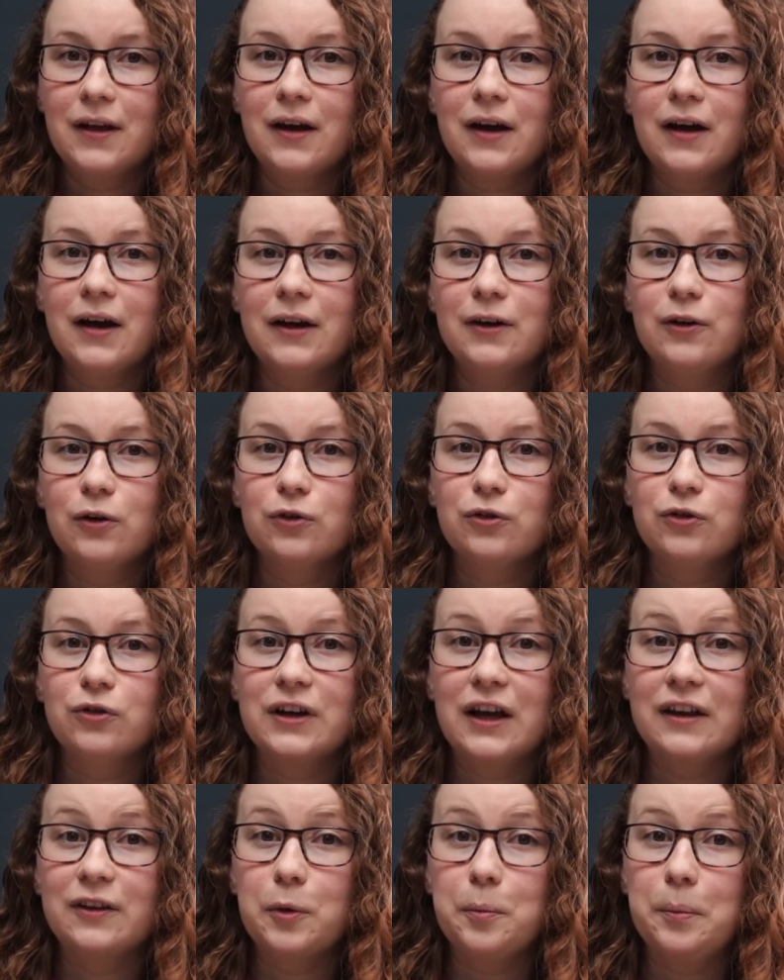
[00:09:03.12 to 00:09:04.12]
I'd also
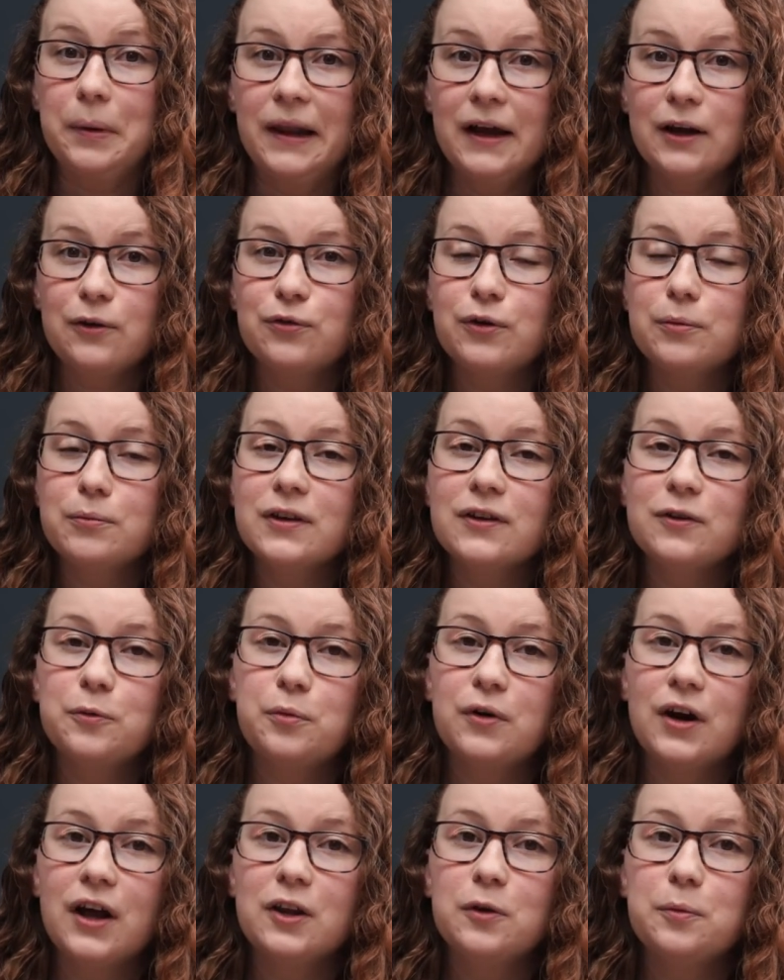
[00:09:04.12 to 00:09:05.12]
get the black from this
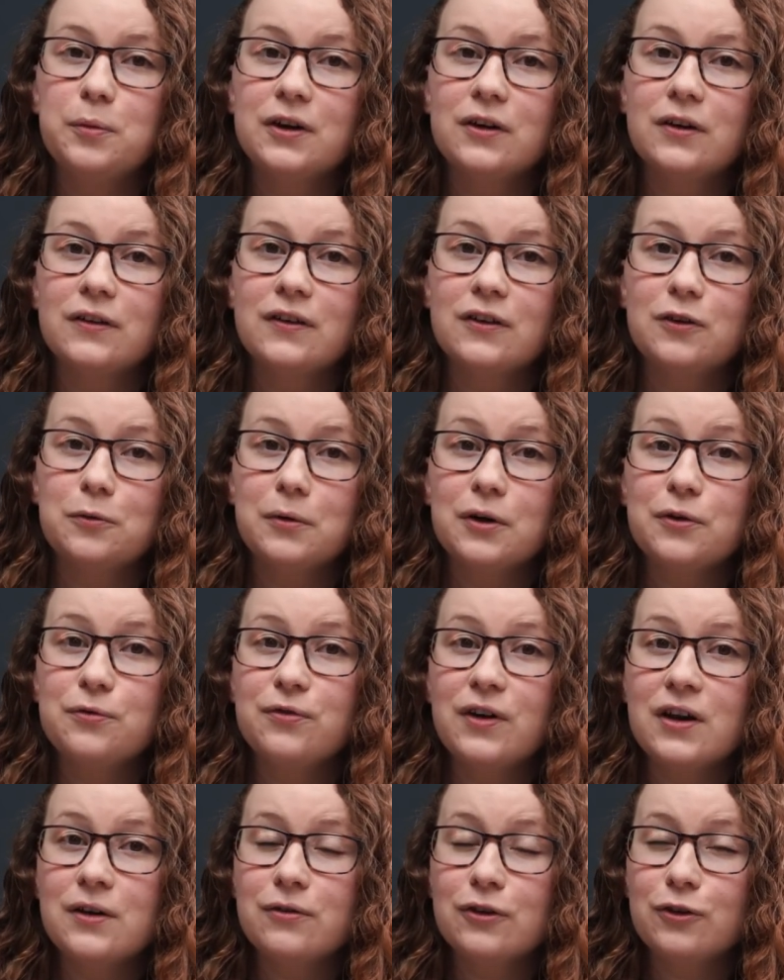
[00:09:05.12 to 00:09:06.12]
brand because it's my
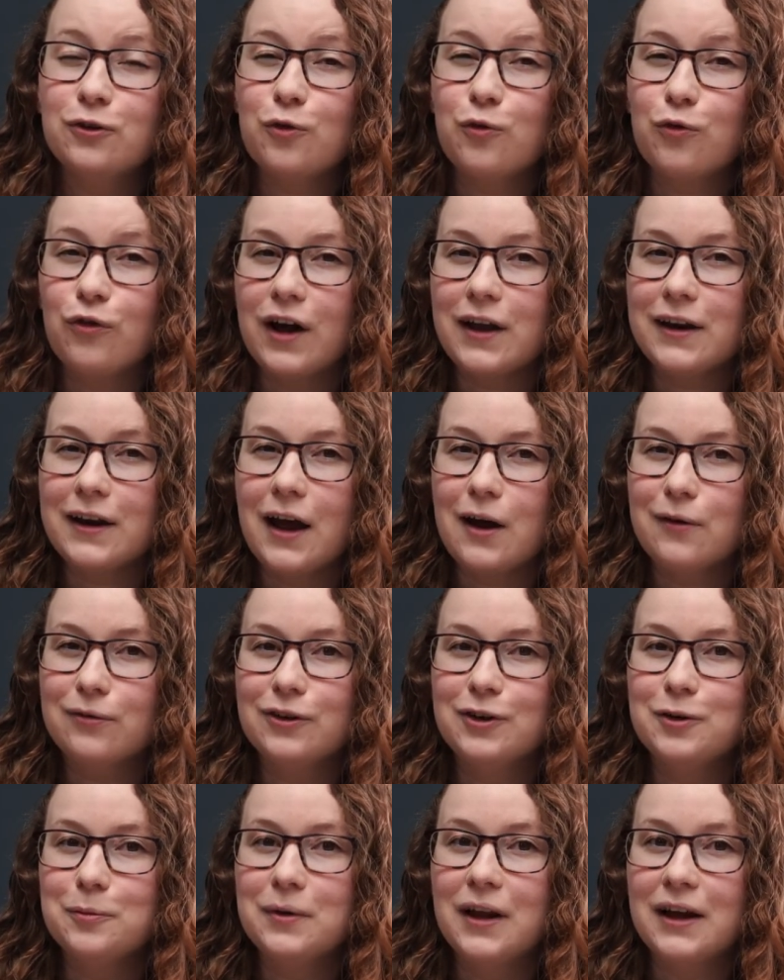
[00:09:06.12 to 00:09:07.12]
favorite right
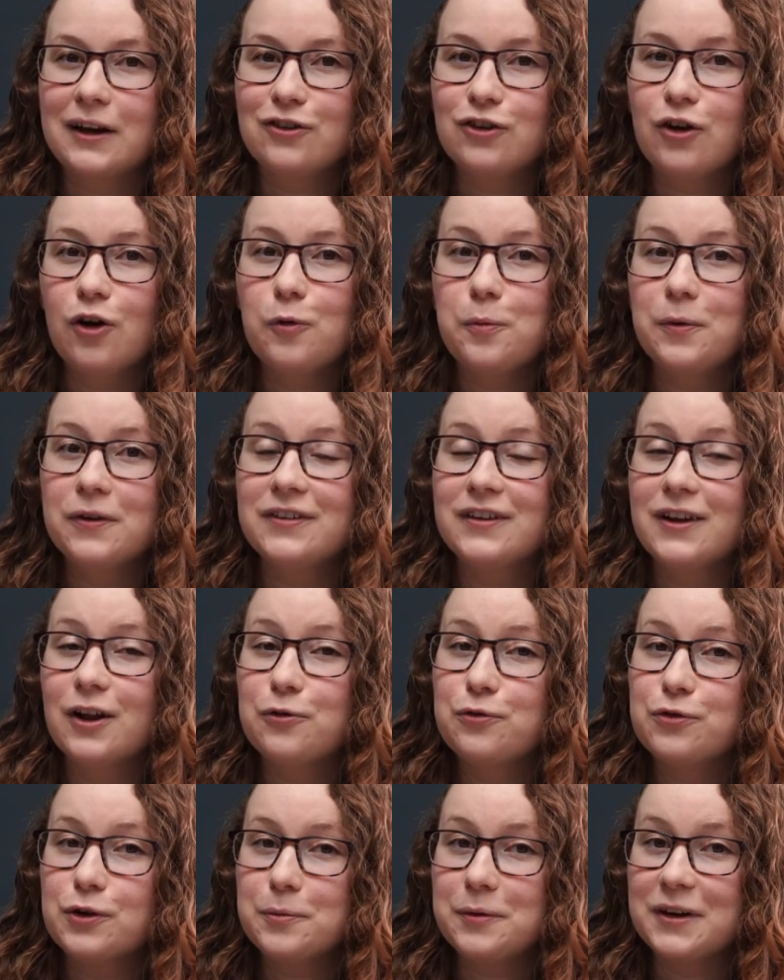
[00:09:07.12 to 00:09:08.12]
after the black chalk pastel
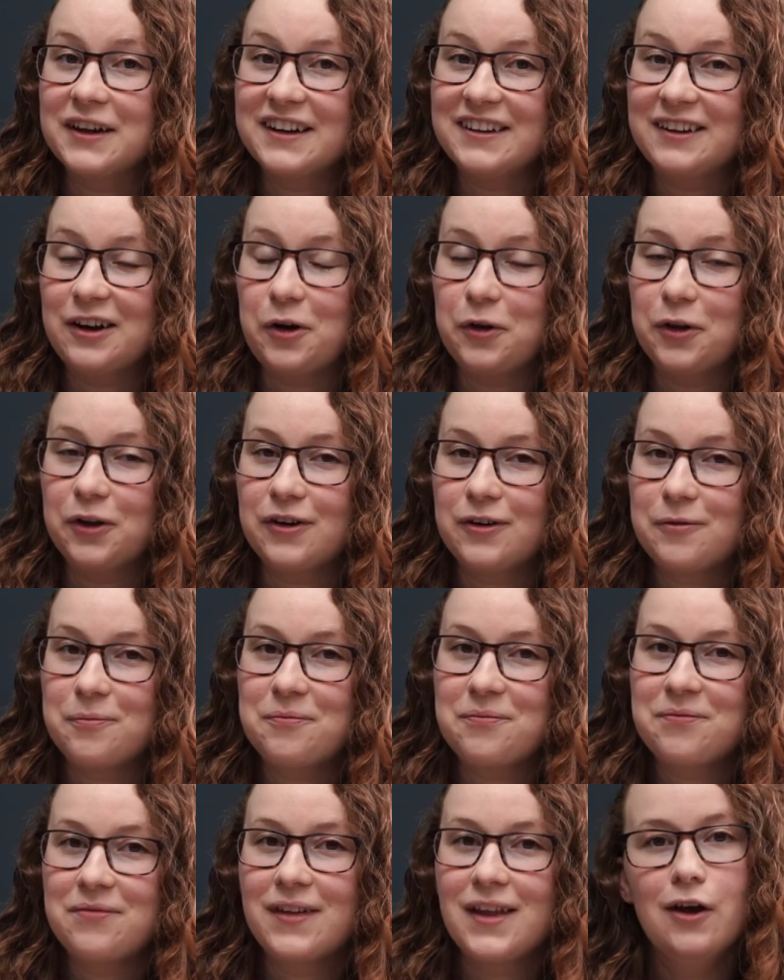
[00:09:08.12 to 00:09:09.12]
from Cretacolor.
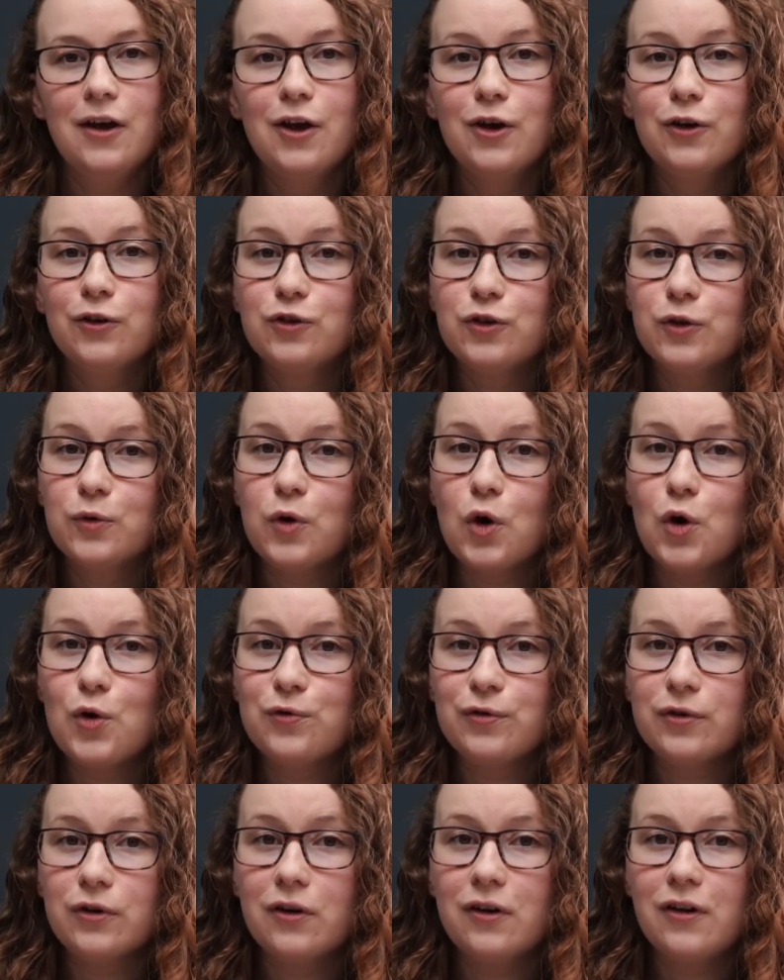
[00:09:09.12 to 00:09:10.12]
So
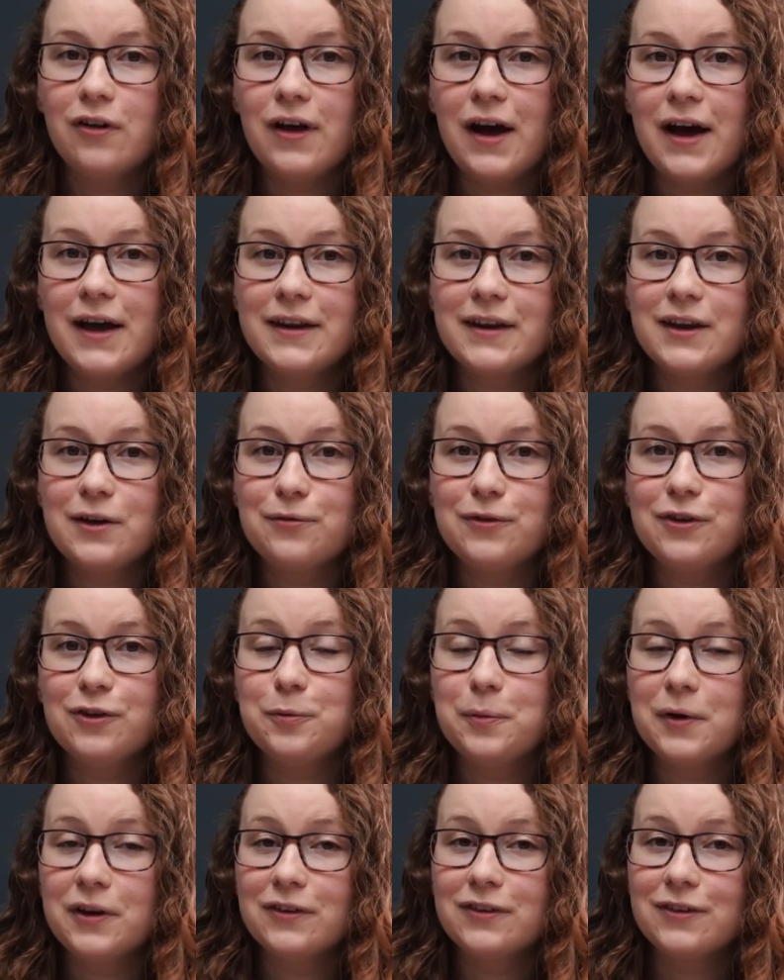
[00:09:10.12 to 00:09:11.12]
overall, I'd give
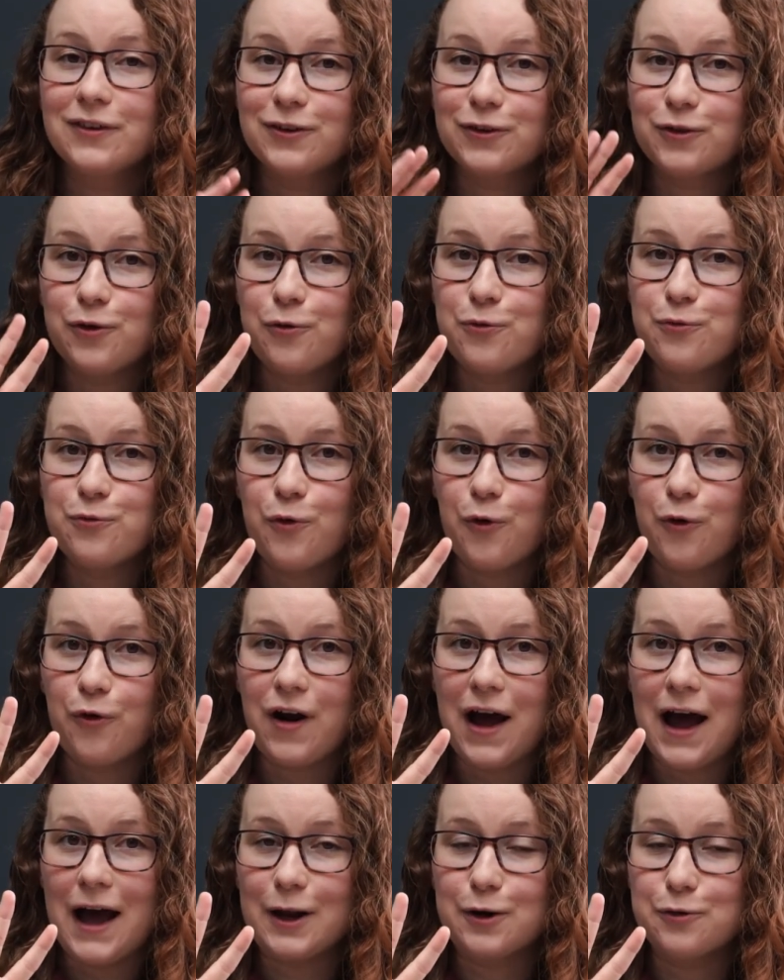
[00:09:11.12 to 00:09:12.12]
these pencils a
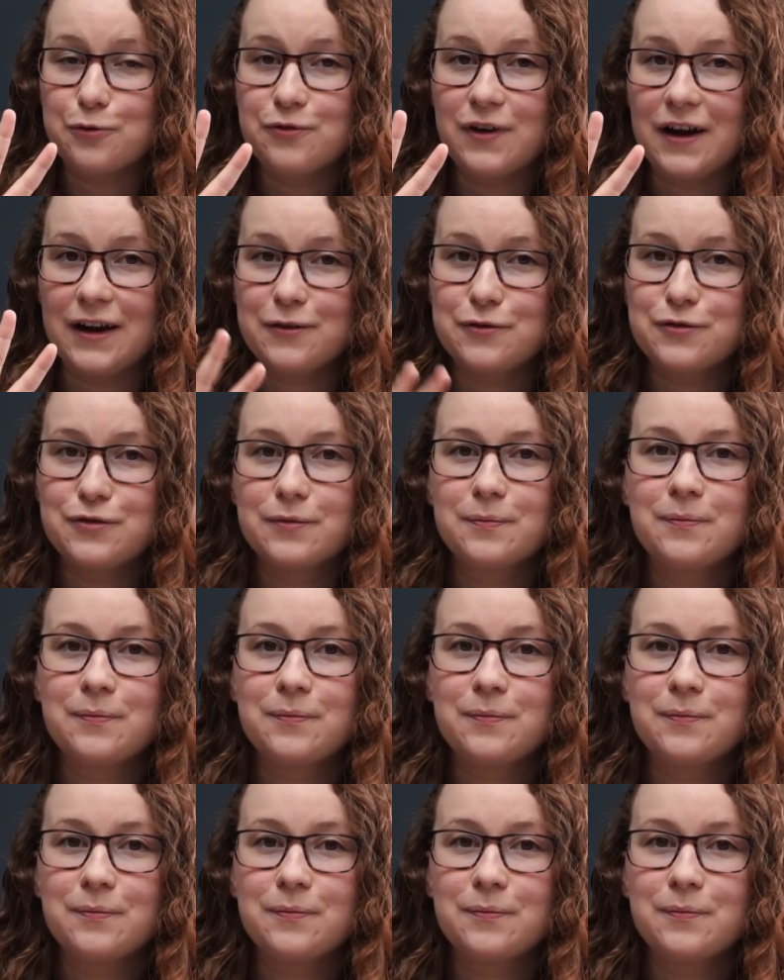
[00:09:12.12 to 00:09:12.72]
4 out of 5.